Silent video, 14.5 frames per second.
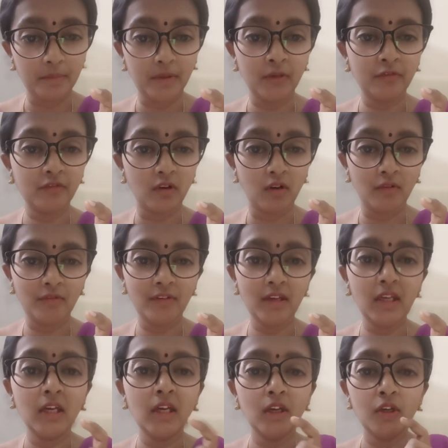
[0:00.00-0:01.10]
of coffee
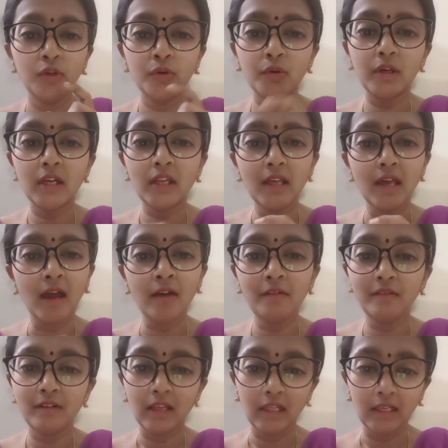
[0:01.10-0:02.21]
you can
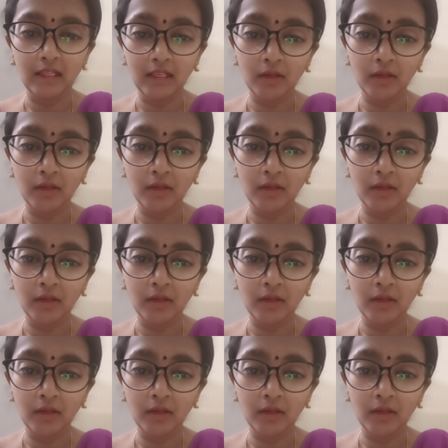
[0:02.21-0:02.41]
have daily.